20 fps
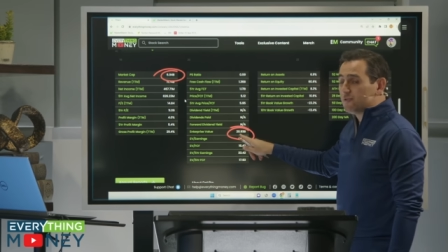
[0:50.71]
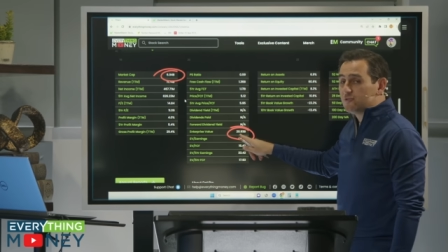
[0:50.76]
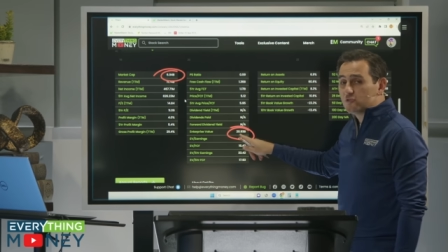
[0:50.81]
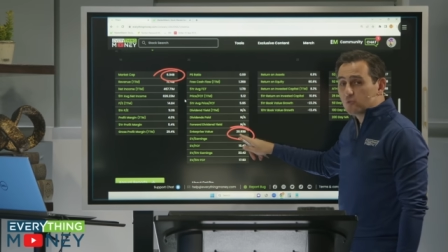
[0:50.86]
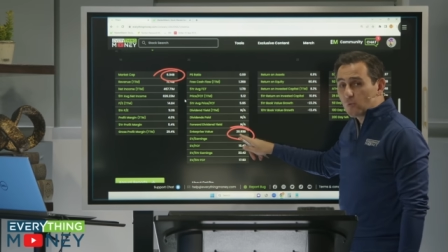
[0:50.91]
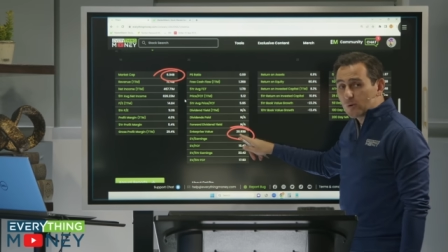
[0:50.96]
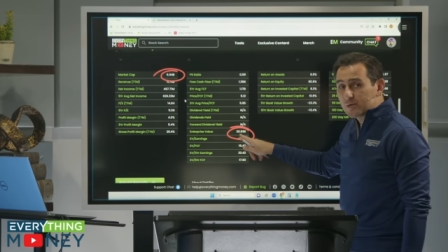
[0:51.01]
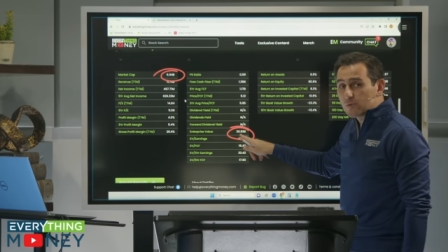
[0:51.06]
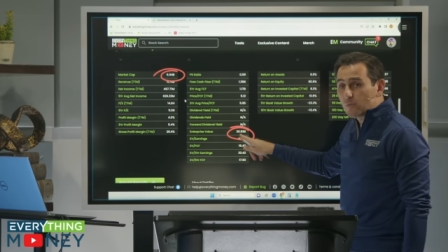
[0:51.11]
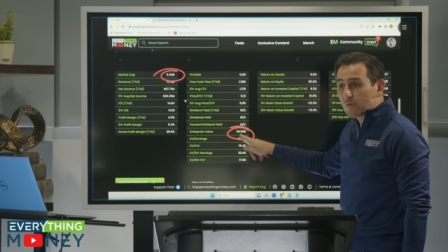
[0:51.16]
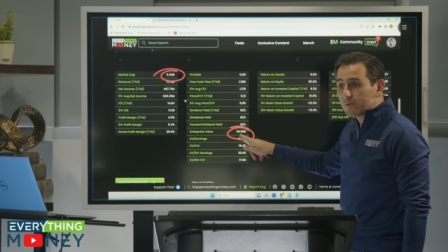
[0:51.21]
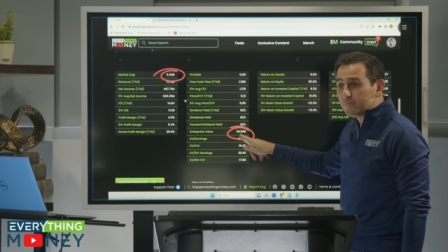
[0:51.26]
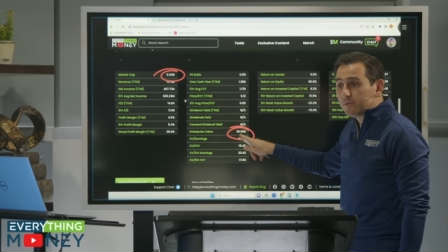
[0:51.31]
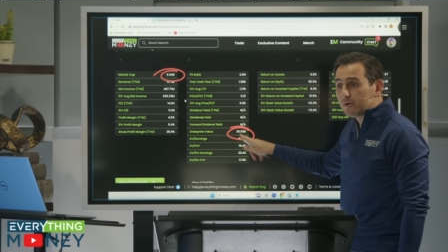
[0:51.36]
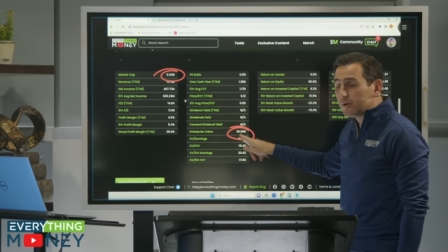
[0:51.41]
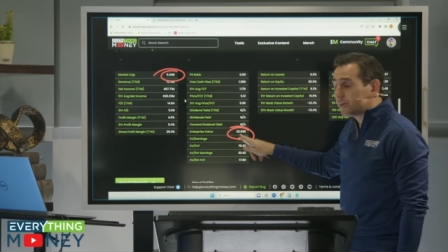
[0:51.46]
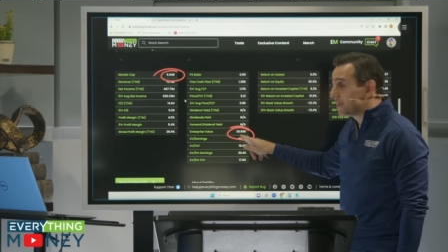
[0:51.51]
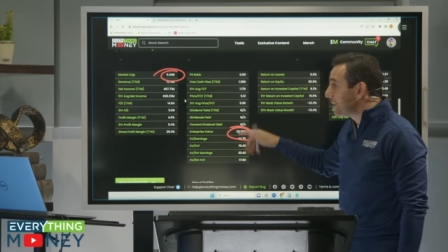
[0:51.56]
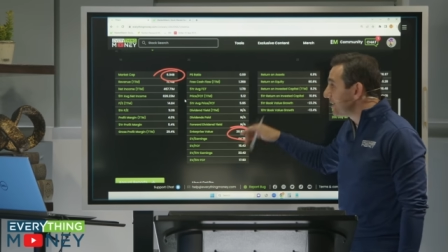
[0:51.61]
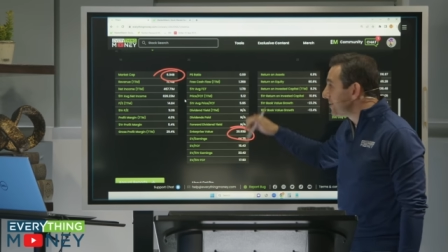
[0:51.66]
is $21
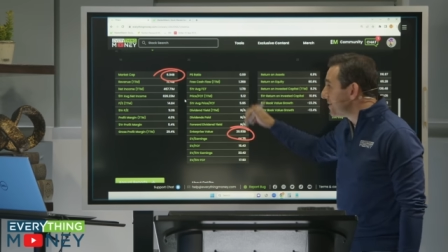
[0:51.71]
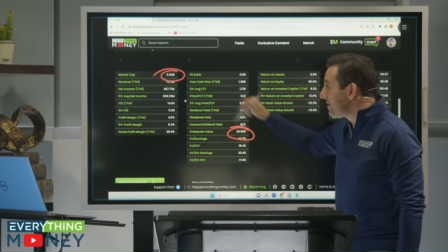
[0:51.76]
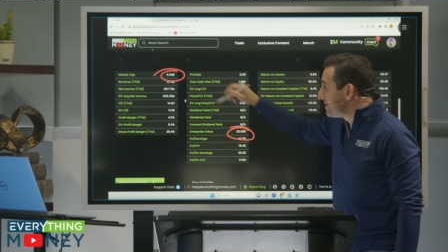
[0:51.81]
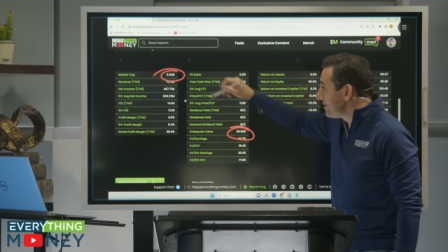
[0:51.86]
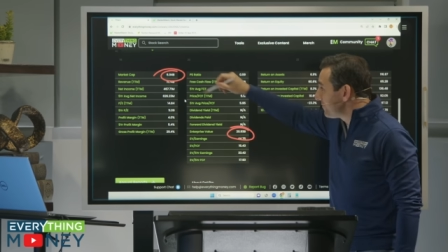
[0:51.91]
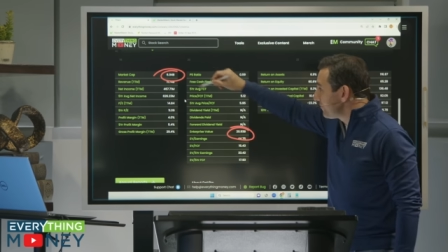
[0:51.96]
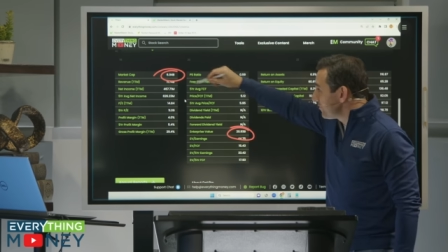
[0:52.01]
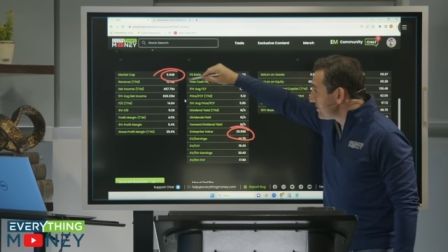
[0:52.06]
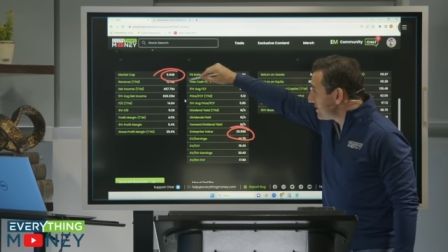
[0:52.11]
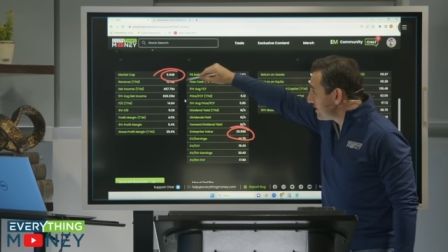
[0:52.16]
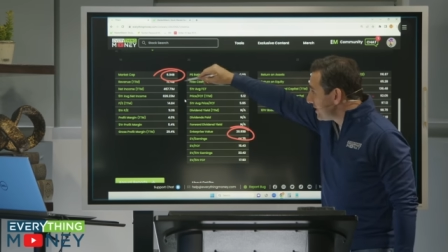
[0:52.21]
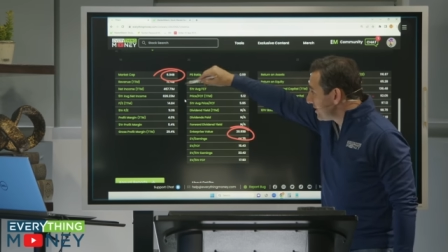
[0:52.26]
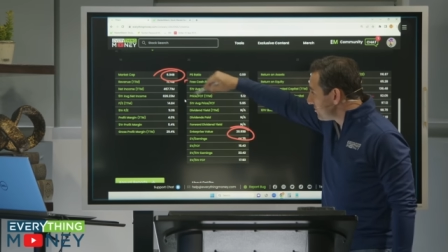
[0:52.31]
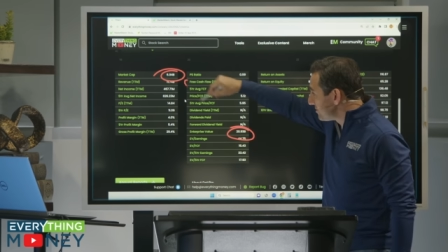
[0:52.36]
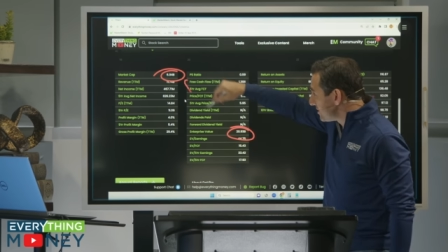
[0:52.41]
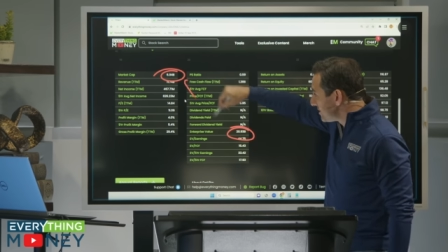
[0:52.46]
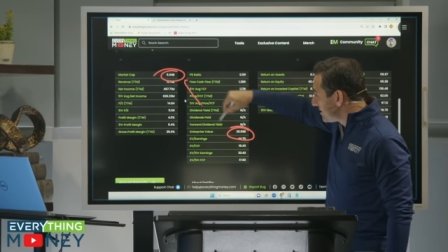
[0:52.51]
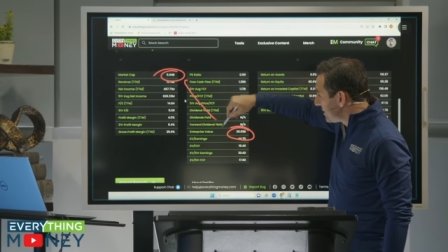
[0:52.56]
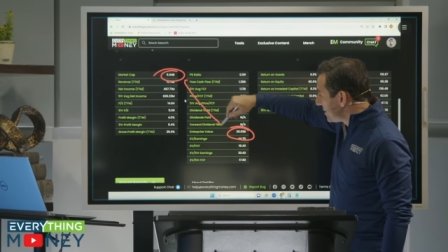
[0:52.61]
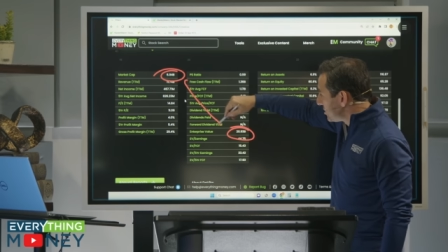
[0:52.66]
billion. The difference here
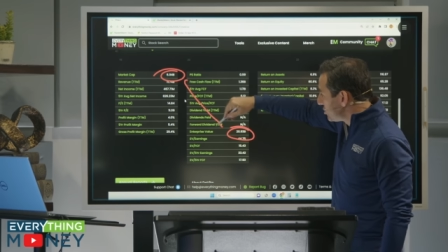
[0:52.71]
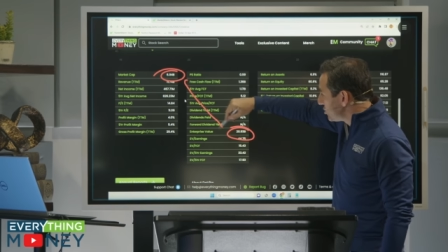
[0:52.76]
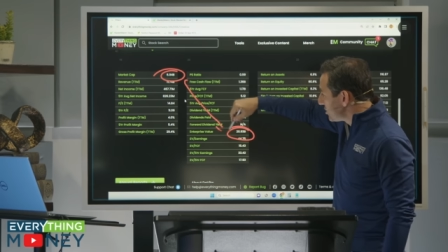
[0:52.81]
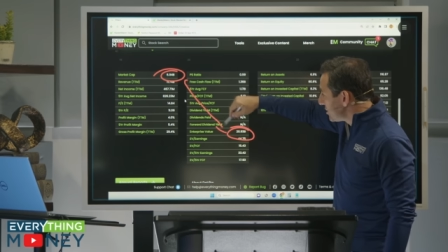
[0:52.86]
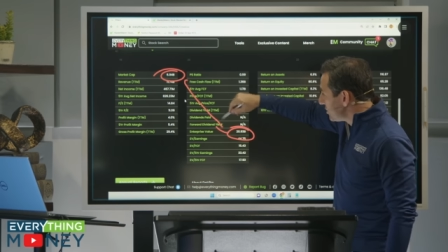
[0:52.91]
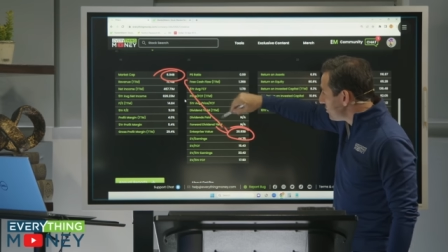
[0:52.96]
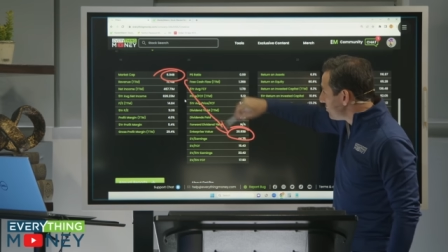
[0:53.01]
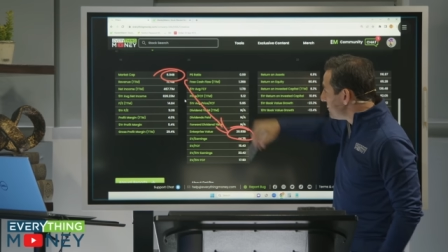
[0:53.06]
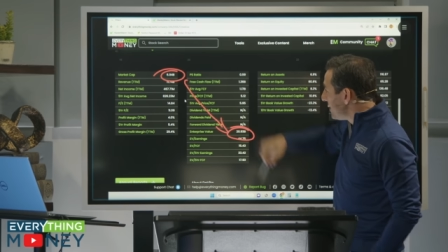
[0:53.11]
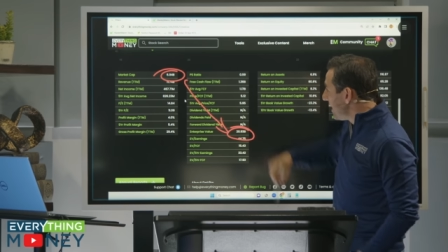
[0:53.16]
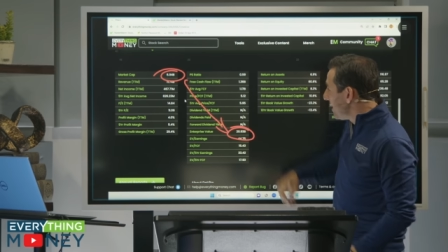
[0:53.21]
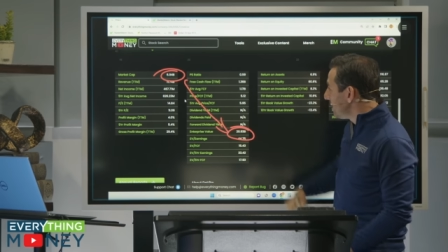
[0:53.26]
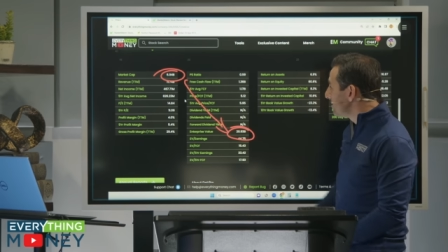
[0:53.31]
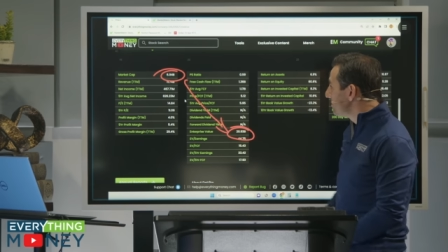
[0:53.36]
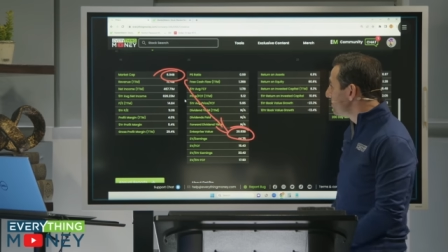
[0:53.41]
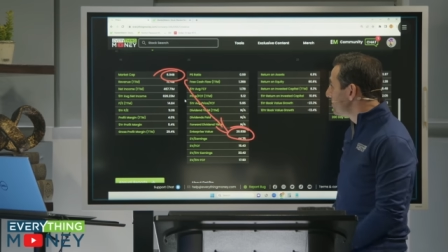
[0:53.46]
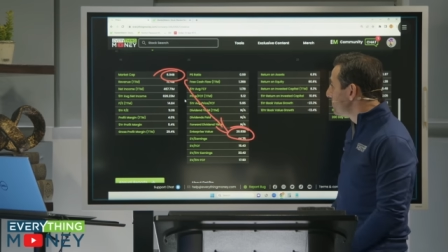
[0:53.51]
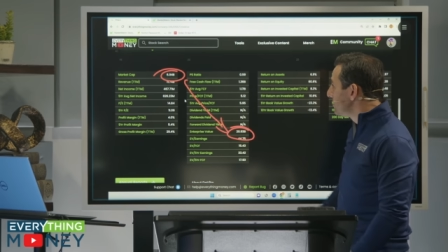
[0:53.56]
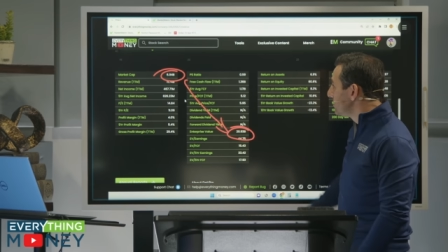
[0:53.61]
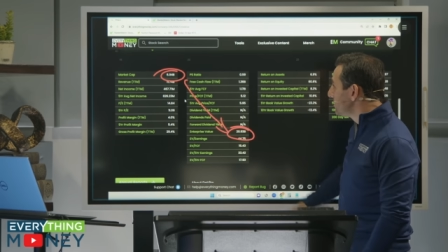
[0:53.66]
is essentially your debt.
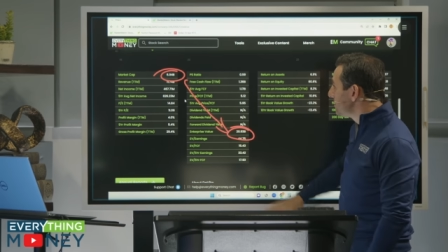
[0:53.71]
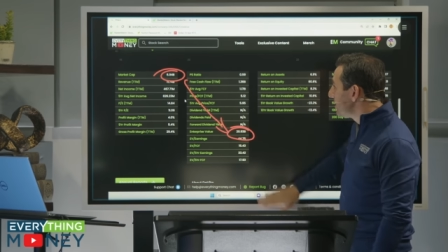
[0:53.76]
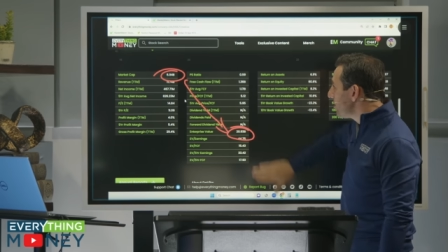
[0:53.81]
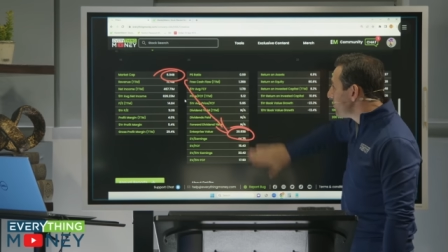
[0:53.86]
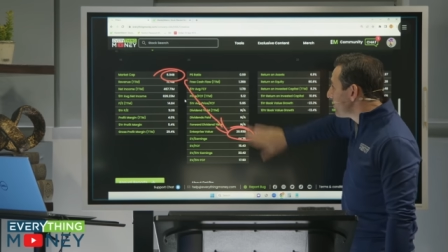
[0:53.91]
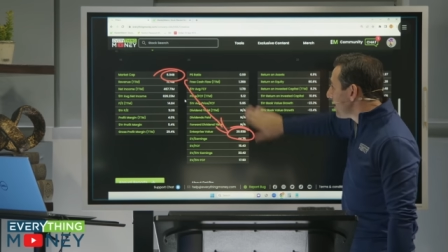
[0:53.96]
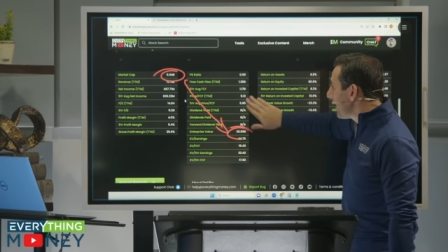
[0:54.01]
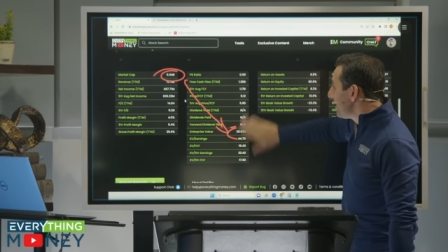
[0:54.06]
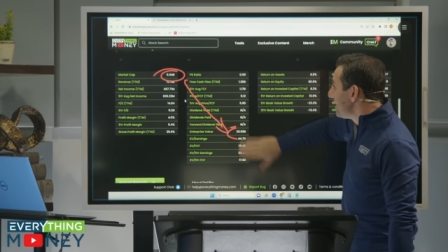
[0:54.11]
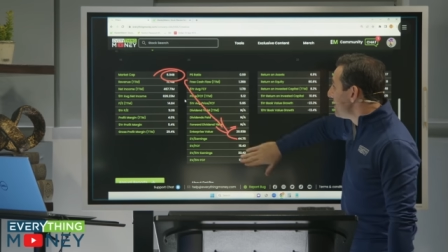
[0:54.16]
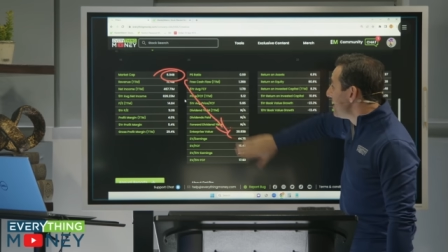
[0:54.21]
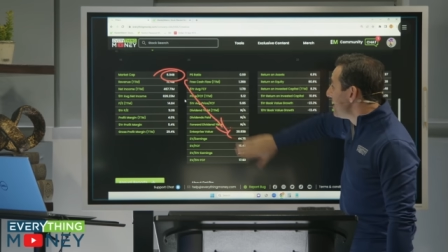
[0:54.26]
Okay.